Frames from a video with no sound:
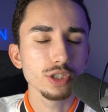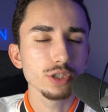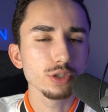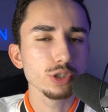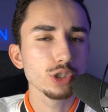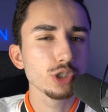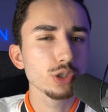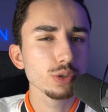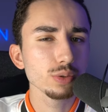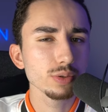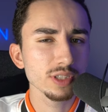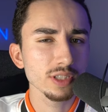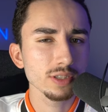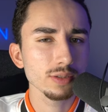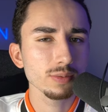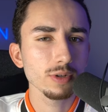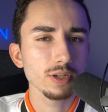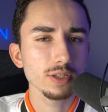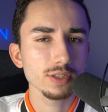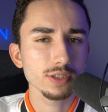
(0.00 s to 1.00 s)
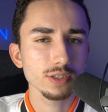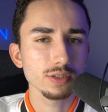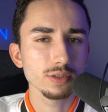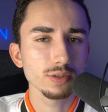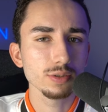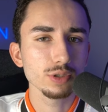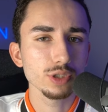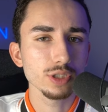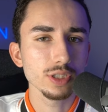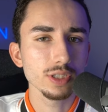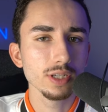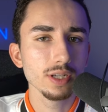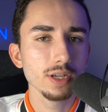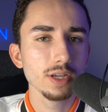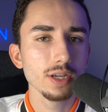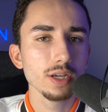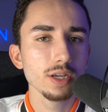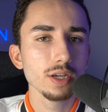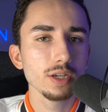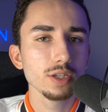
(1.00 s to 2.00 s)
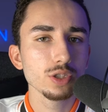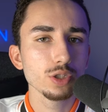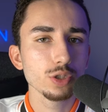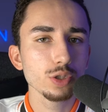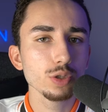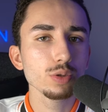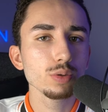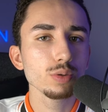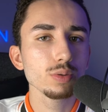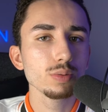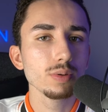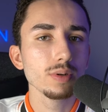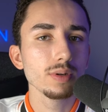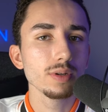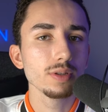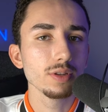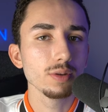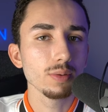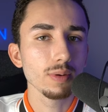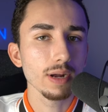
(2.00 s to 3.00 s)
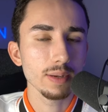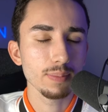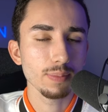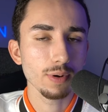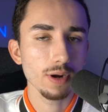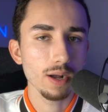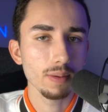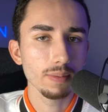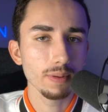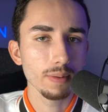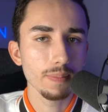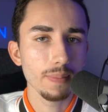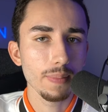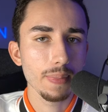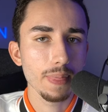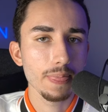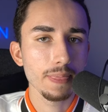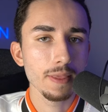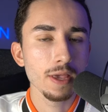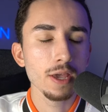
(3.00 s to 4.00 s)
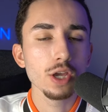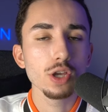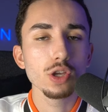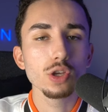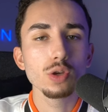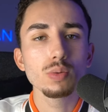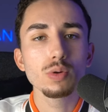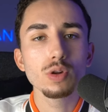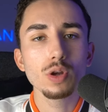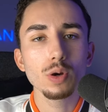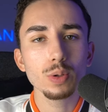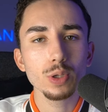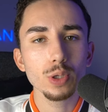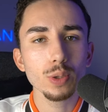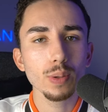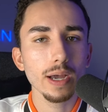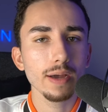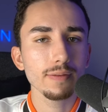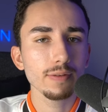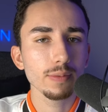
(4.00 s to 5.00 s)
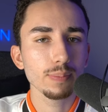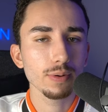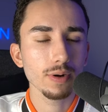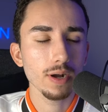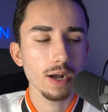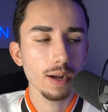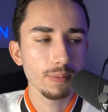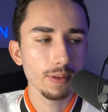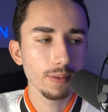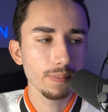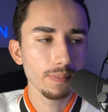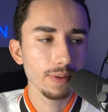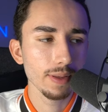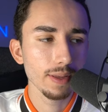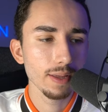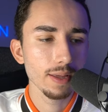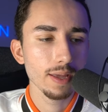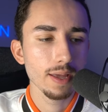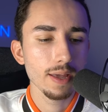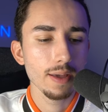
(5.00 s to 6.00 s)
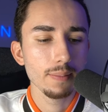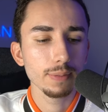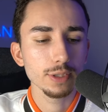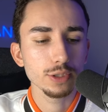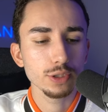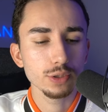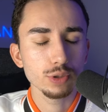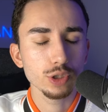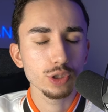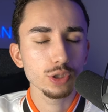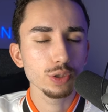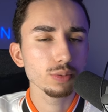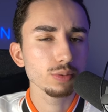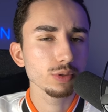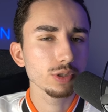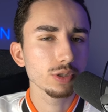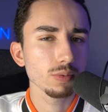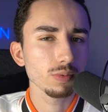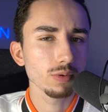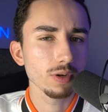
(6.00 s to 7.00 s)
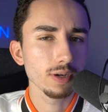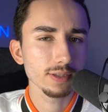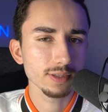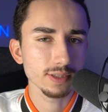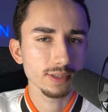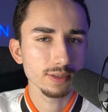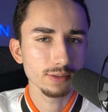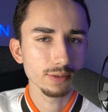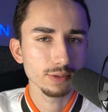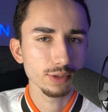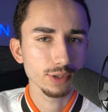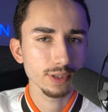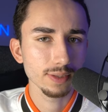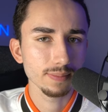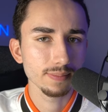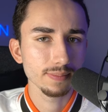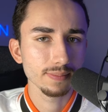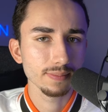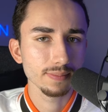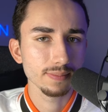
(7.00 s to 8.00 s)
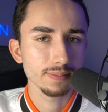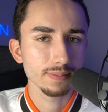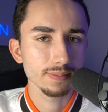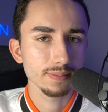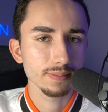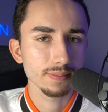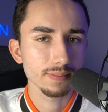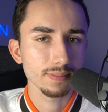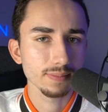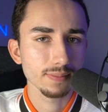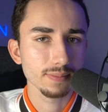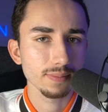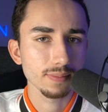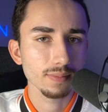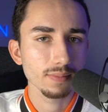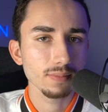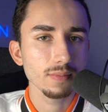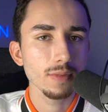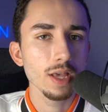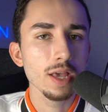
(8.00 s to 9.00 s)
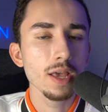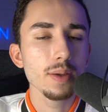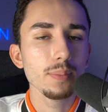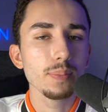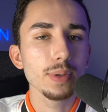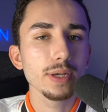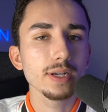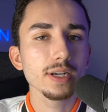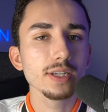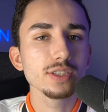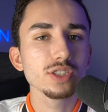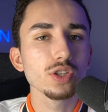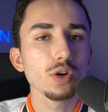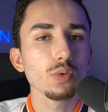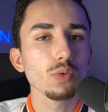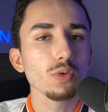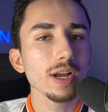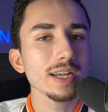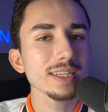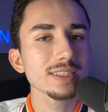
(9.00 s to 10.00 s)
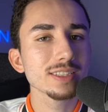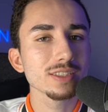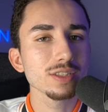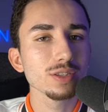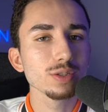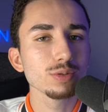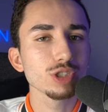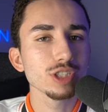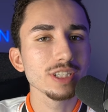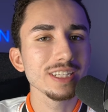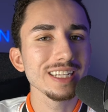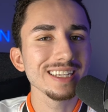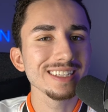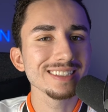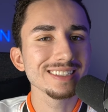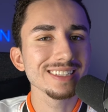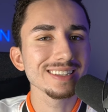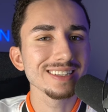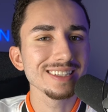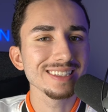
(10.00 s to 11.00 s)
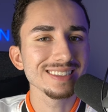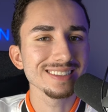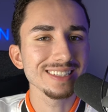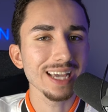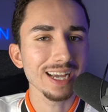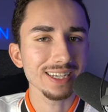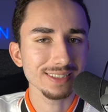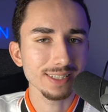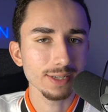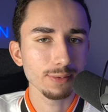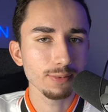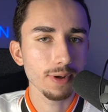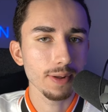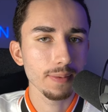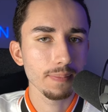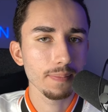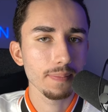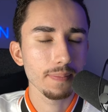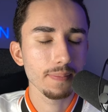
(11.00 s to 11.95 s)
You're choosing the wrong solution to the right problem. You know you have a problem, but you choose the wrong solution, because the right solution isn't the sexy one.